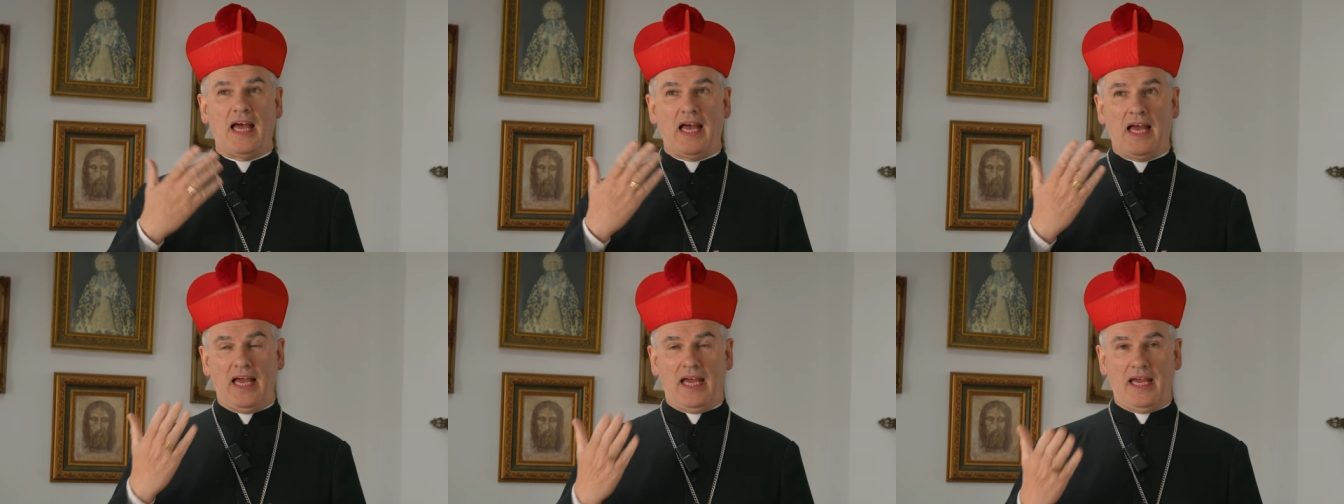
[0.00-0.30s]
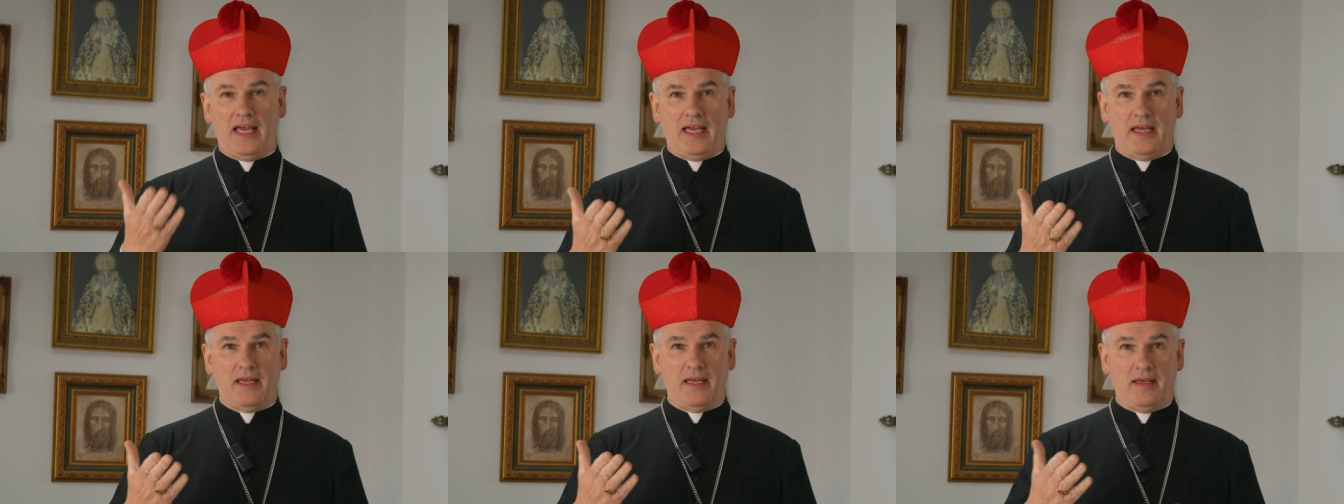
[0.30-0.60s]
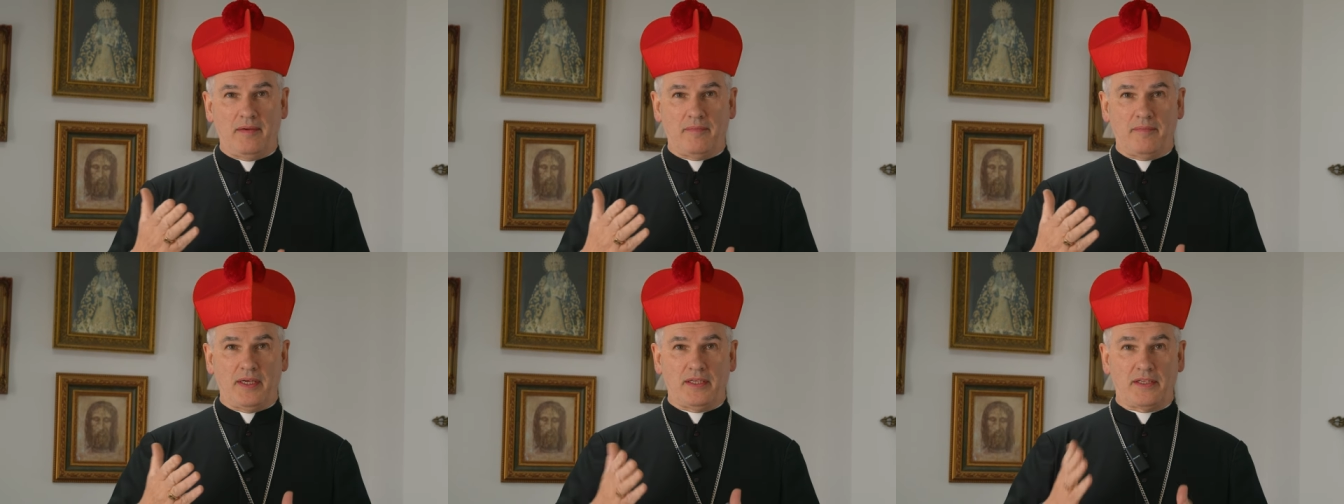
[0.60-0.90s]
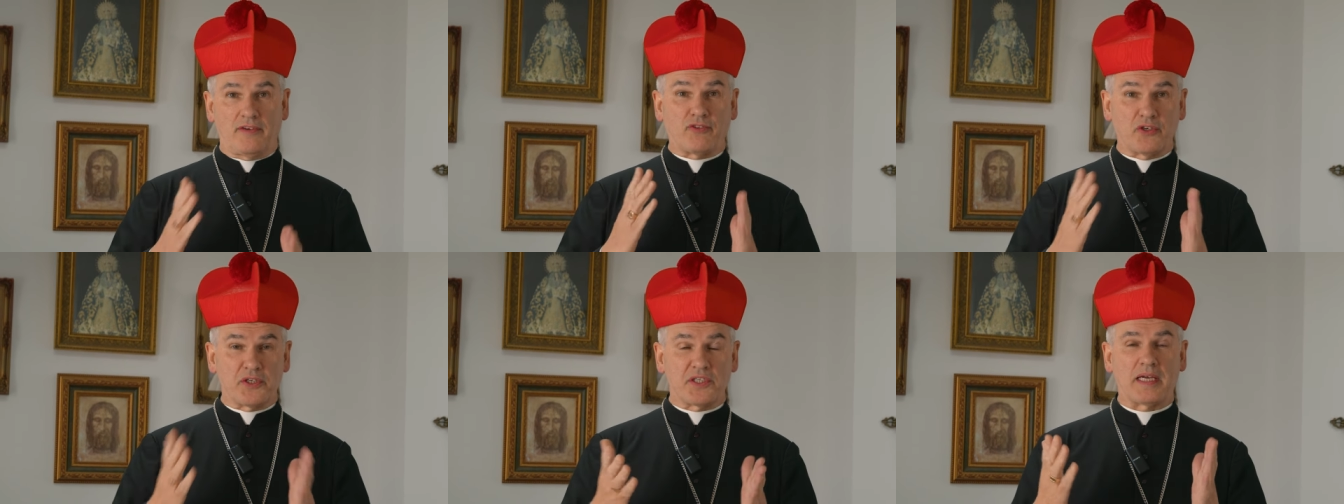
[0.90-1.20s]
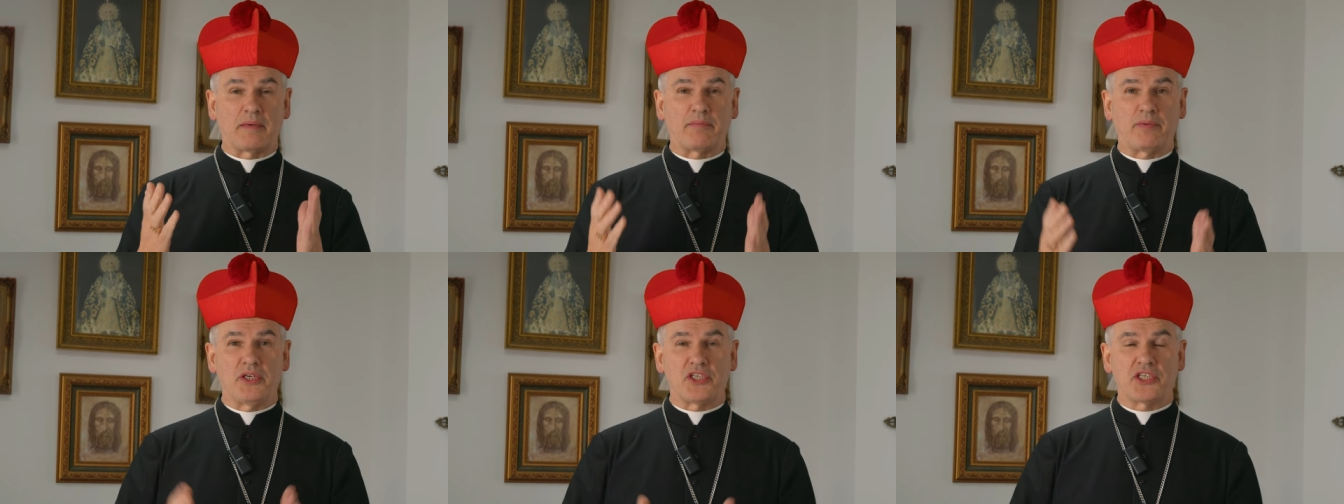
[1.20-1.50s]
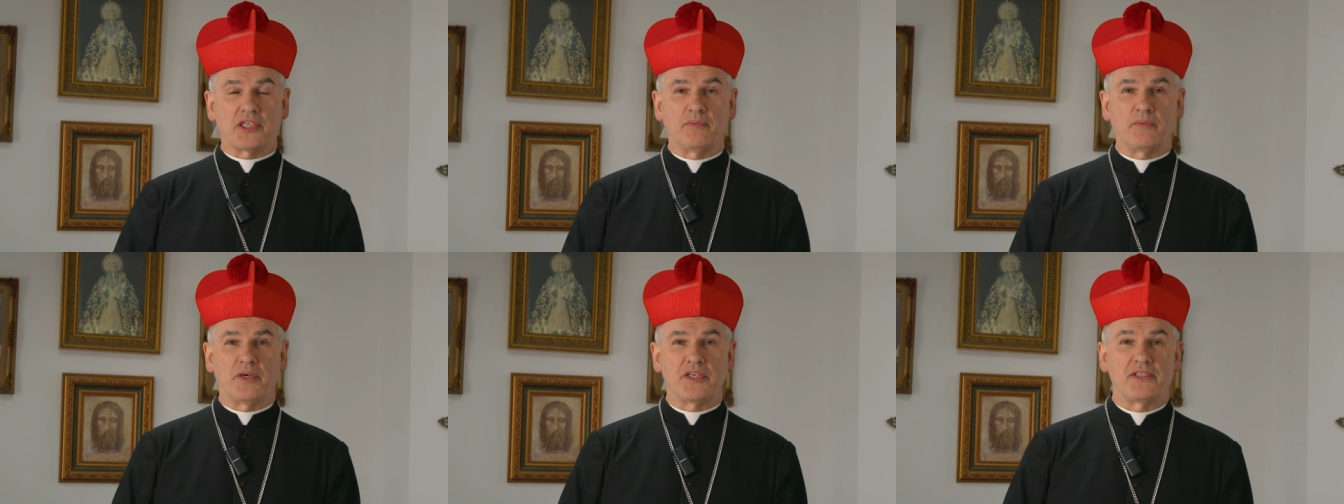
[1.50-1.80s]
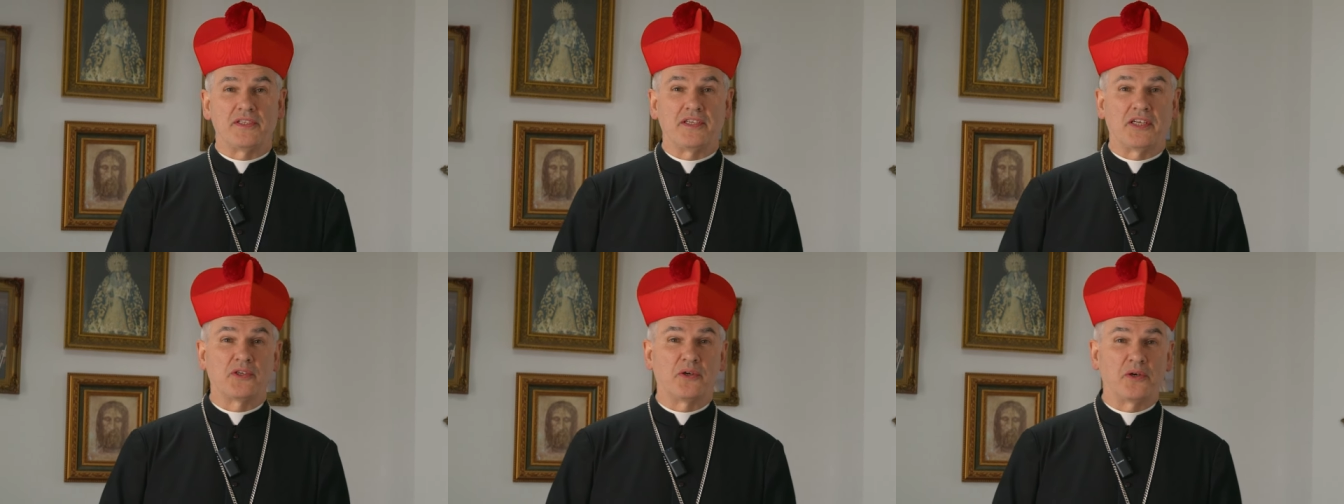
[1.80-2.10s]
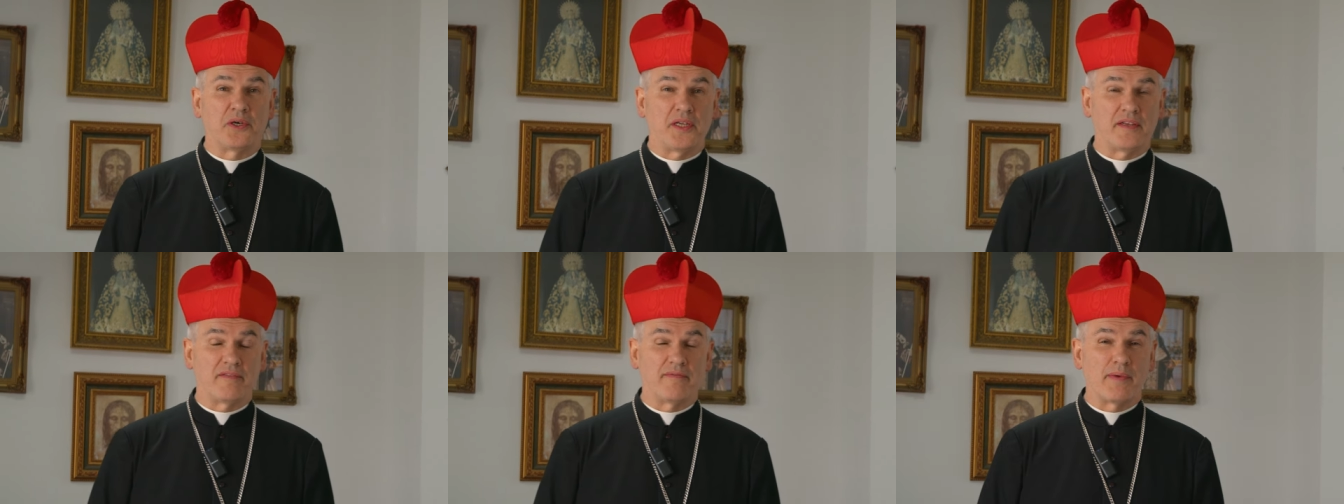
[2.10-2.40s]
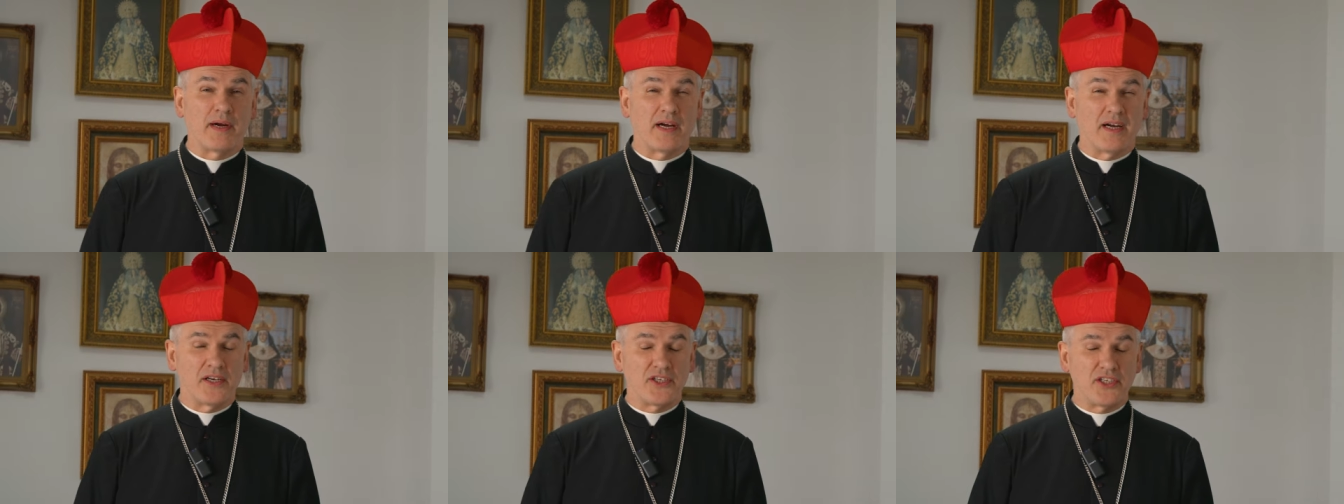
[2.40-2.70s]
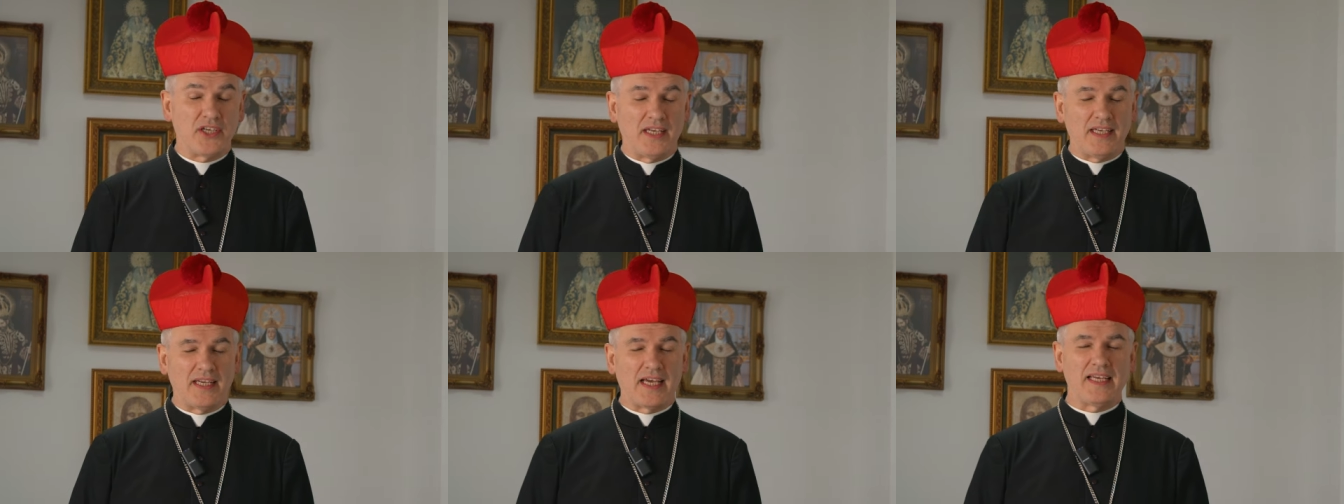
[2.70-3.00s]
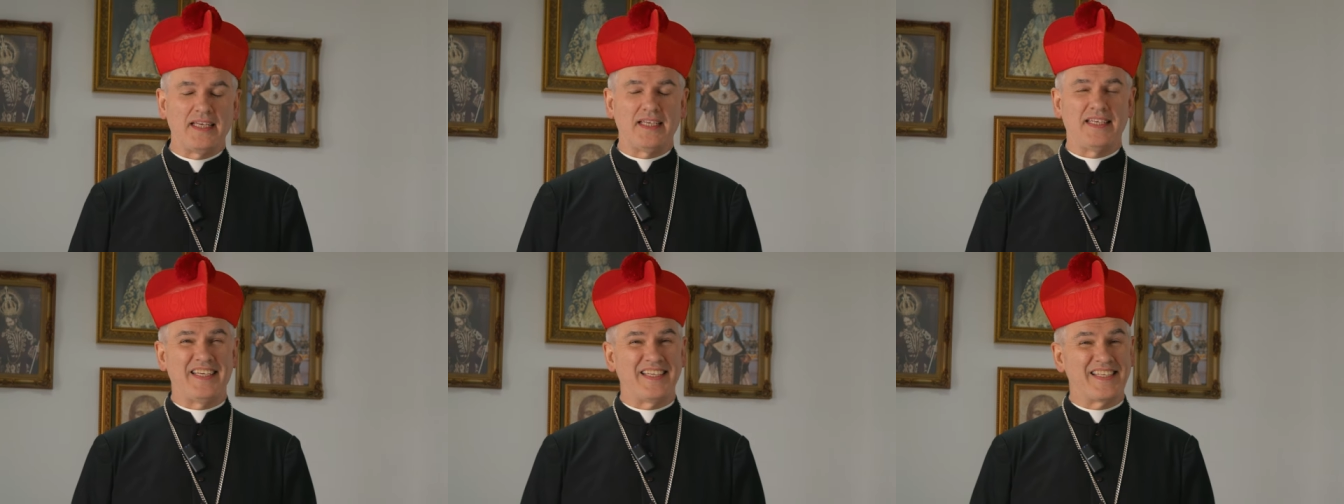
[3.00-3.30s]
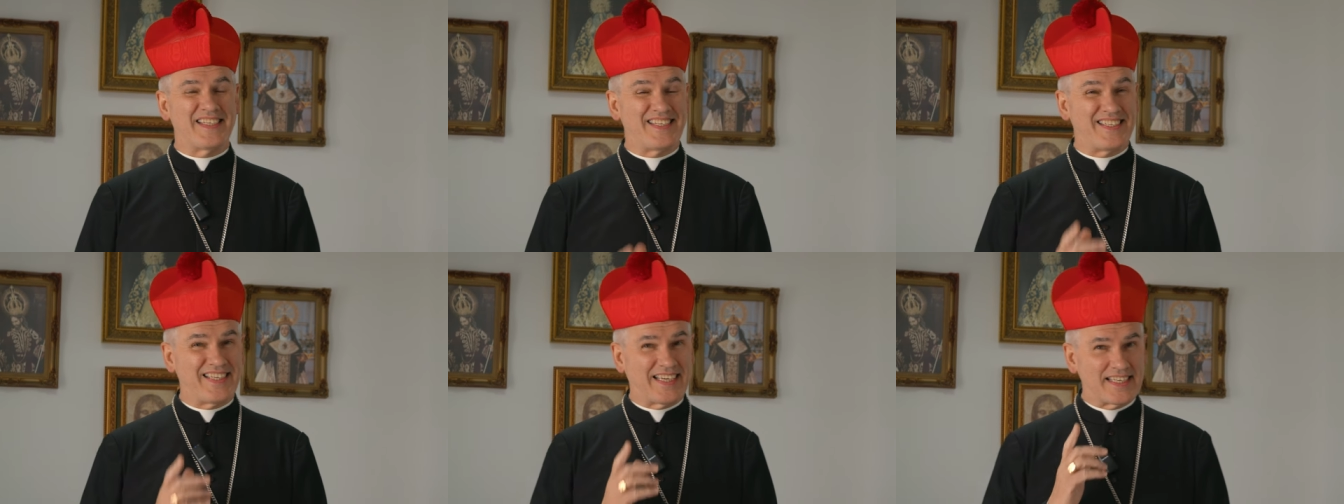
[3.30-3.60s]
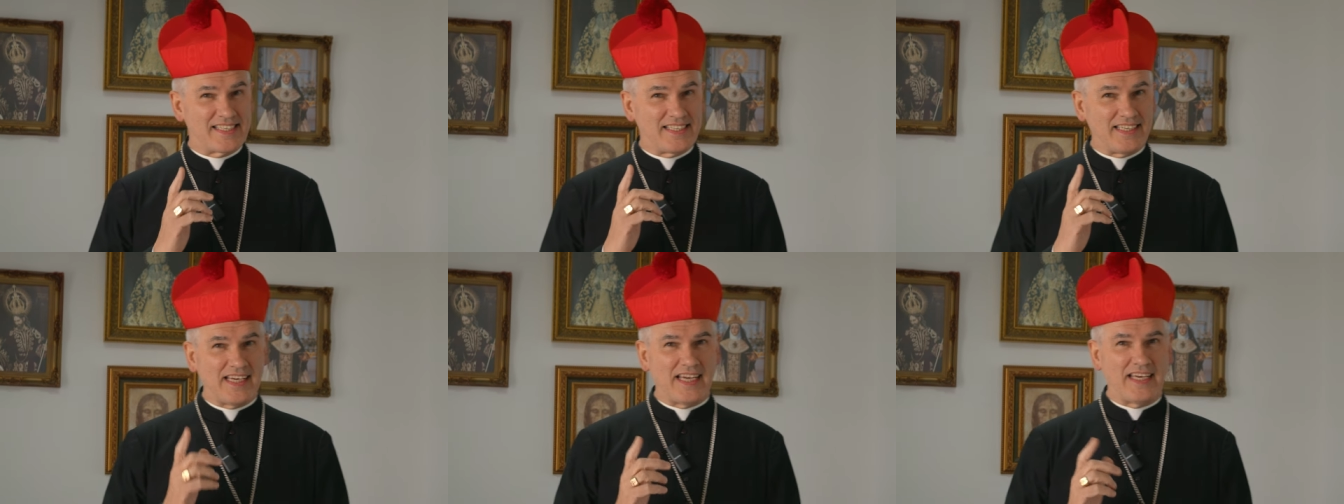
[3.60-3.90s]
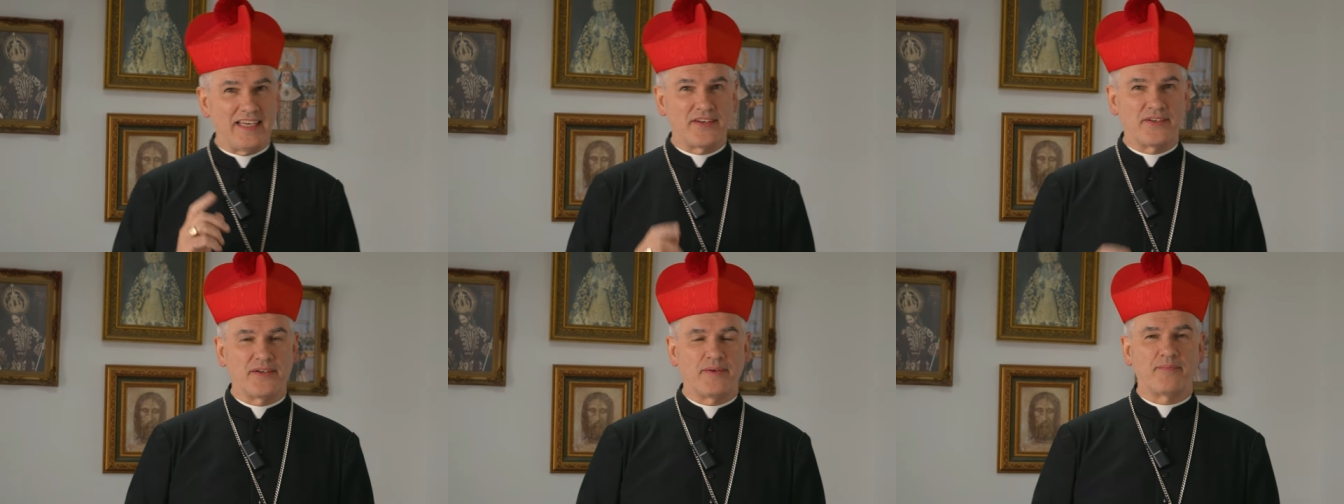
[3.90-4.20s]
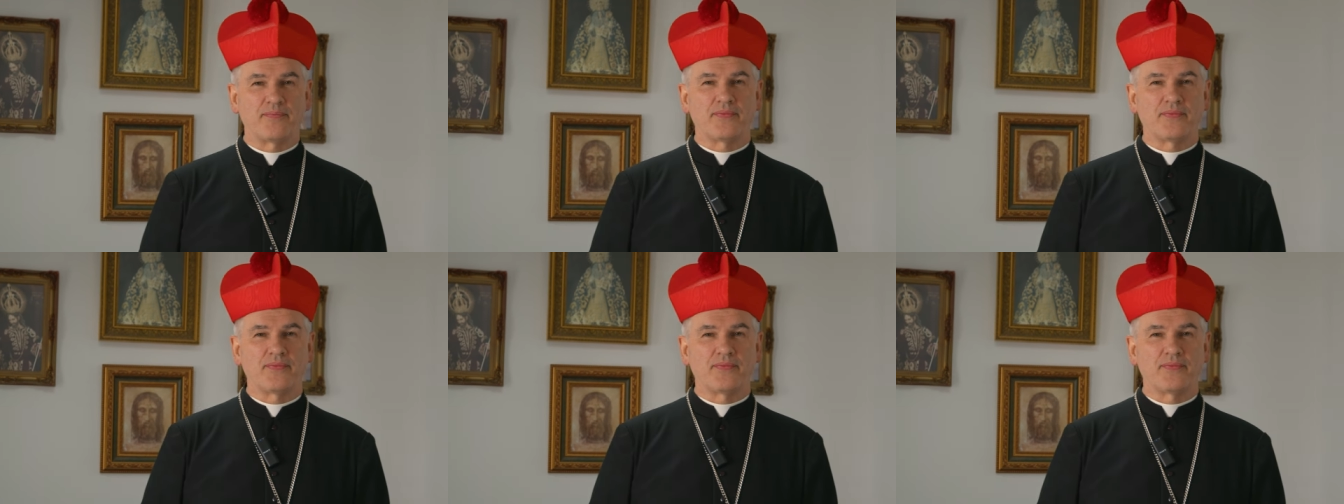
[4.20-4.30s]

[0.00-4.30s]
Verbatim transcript: Um, the first apparition was on the 30th of March in 1968.